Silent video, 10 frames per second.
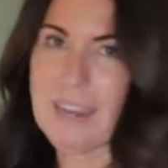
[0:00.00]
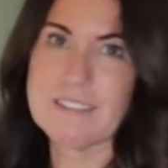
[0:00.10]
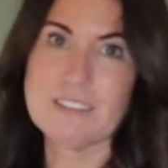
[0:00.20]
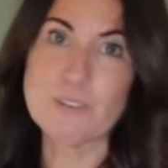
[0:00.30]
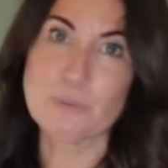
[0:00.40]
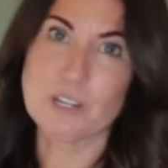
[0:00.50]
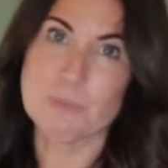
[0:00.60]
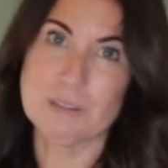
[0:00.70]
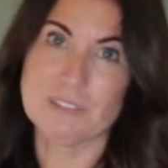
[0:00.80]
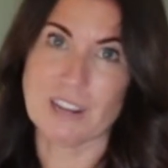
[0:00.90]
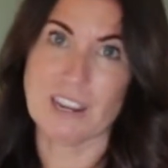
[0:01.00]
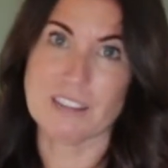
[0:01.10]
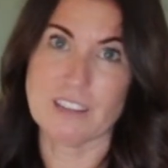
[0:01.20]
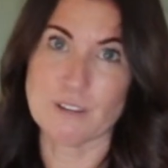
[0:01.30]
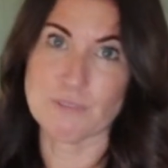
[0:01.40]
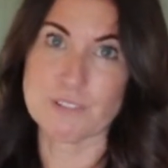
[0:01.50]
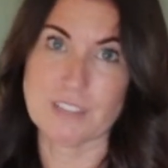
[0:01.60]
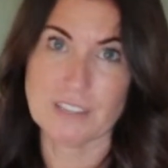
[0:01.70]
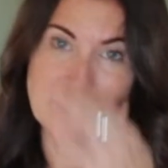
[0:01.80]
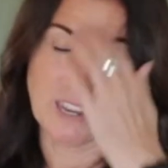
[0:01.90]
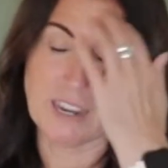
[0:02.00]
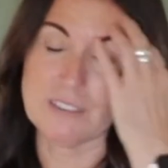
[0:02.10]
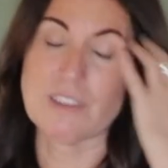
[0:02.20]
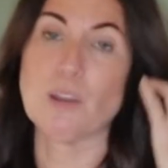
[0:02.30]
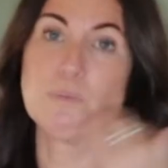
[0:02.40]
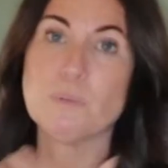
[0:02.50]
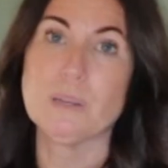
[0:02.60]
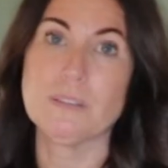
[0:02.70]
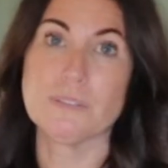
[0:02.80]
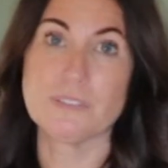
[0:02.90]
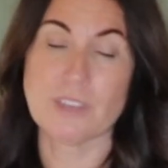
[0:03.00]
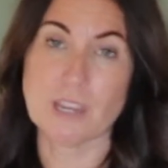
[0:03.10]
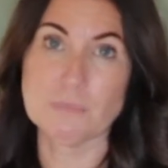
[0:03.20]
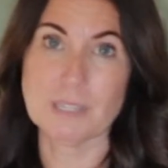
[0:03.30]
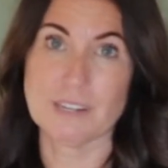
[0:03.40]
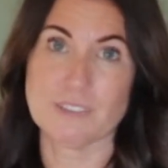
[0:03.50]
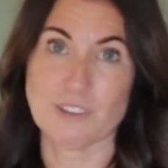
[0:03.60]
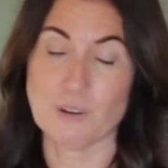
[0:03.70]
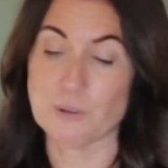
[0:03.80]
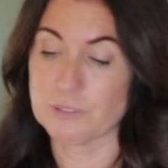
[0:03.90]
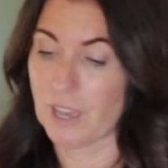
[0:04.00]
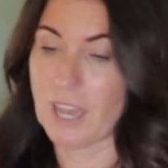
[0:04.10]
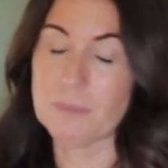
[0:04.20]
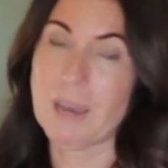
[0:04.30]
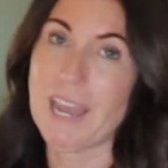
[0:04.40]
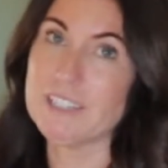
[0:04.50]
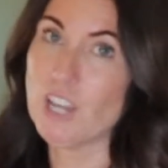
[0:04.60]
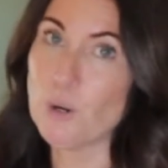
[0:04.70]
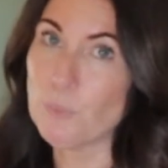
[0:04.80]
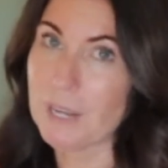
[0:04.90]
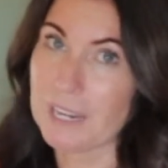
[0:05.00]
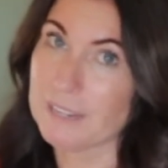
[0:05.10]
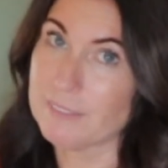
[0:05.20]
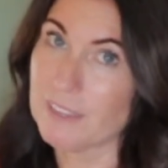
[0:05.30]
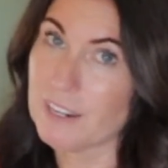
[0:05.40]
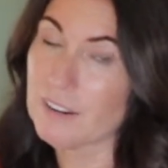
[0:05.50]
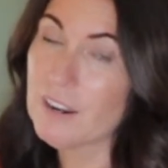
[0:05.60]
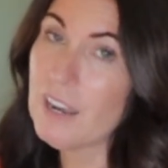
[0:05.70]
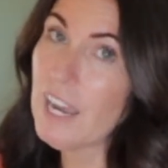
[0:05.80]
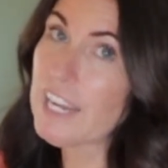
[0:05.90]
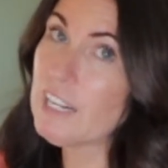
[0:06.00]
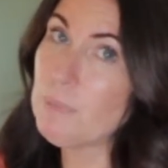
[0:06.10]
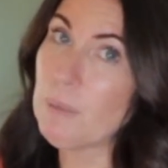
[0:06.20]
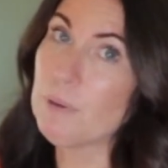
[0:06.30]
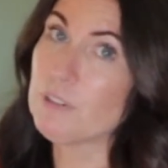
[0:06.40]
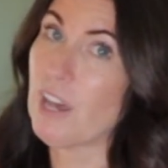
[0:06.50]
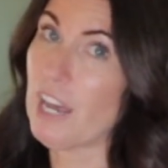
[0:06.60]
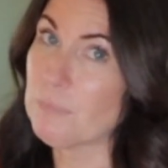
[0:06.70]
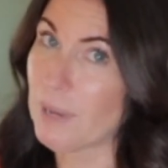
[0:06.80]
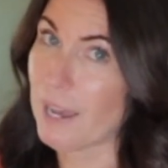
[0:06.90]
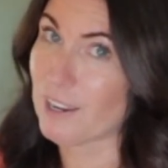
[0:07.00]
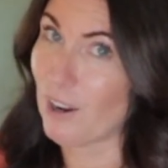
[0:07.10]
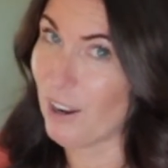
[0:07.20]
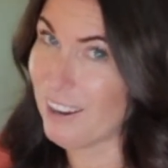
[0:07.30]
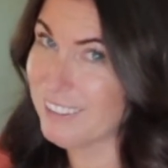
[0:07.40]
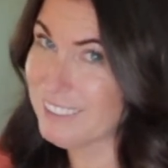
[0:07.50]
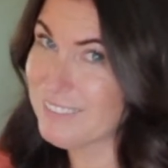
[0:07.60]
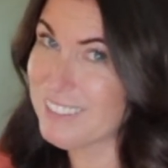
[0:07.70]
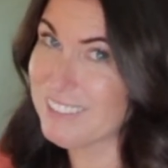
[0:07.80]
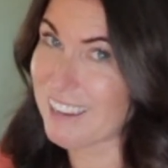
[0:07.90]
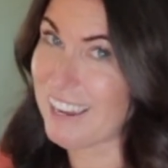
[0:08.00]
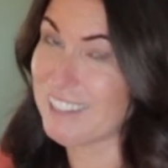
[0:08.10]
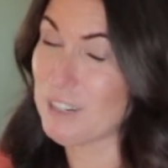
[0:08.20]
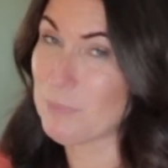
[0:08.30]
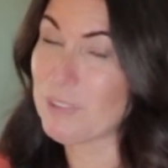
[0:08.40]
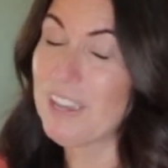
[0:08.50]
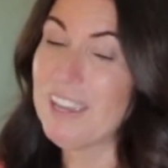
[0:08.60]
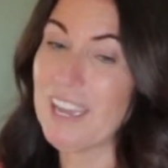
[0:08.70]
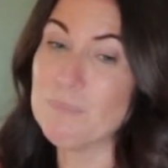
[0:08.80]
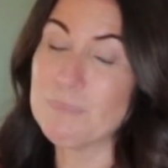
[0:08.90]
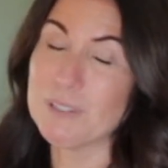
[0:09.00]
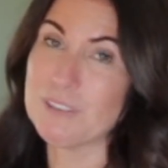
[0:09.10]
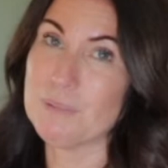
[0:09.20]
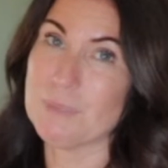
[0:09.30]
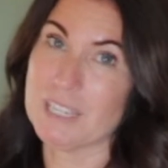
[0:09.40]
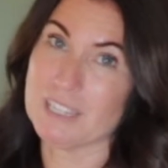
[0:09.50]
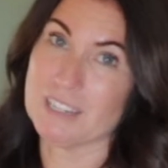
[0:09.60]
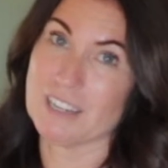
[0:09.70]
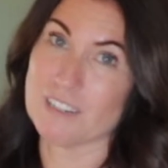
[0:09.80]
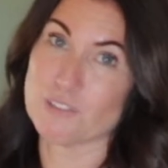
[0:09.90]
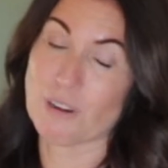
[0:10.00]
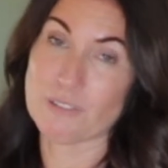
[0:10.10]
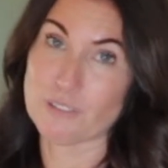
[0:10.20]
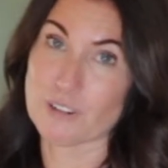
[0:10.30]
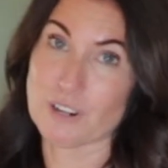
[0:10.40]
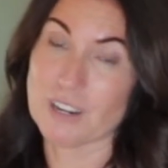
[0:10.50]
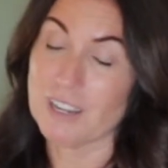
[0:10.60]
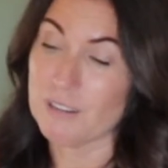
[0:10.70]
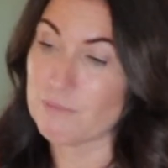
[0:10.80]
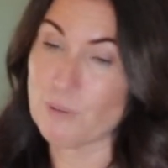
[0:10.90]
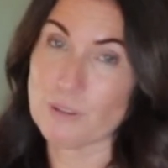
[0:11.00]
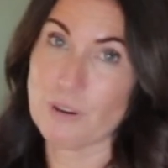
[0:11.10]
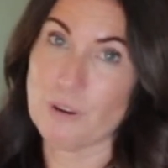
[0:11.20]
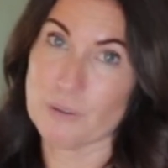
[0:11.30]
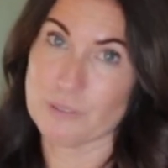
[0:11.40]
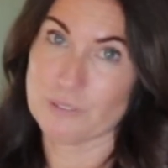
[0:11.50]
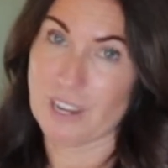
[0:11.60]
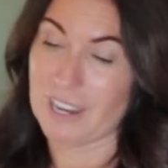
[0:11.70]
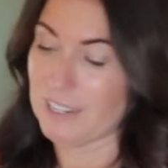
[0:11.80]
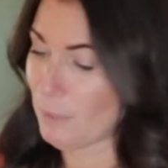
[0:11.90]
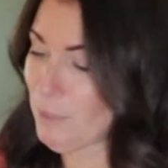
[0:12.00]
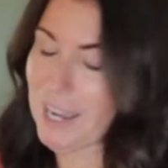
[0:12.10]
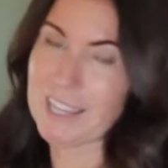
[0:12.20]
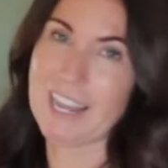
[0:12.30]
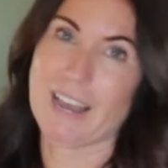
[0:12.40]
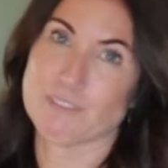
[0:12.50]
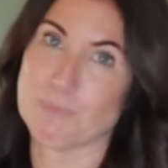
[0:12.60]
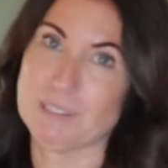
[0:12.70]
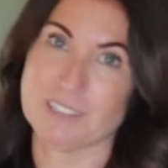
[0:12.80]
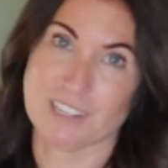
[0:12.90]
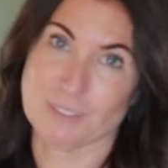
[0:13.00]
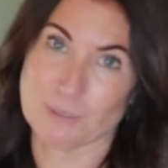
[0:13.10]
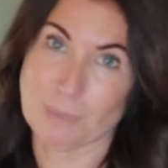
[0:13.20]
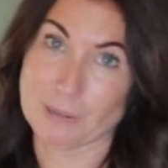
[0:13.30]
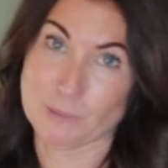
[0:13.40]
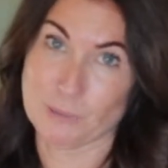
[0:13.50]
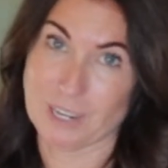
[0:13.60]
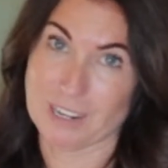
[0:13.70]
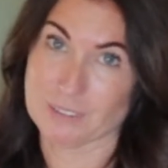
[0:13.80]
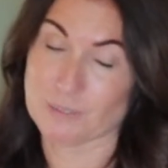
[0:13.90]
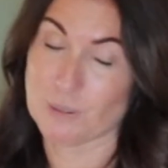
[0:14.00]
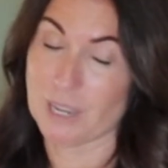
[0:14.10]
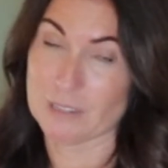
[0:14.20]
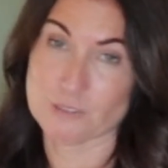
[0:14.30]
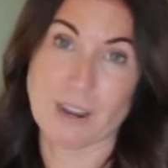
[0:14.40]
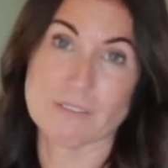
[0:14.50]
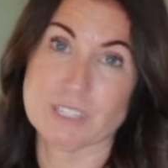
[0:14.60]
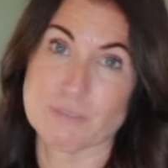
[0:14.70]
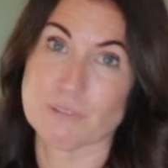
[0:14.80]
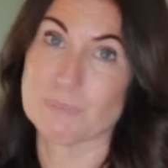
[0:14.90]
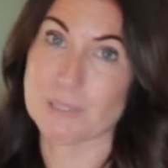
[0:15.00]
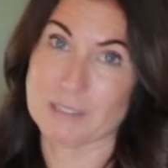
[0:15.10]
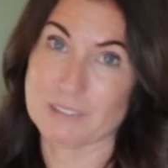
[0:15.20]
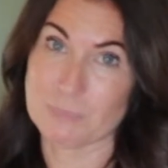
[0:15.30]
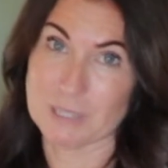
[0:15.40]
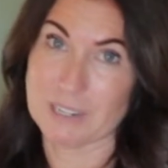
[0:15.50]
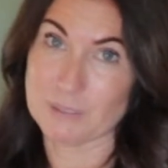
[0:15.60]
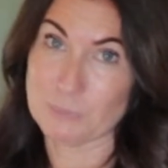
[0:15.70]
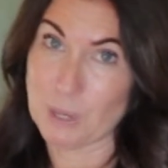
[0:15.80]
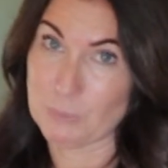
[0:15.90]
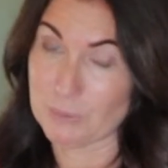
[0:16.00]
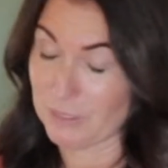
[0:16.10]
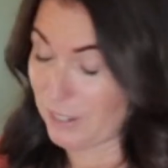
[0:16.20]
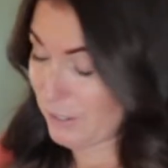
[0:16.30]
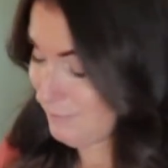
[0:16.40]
And since we're going to be staying there for 10 days and we'll be in the same place the whole time, I know when I get there, I'm going to be able to unpack all of these items and put them in a dresser for the whole stay, and I'm not going to have to be digging through my suitcase and traveling from place to place while we're there.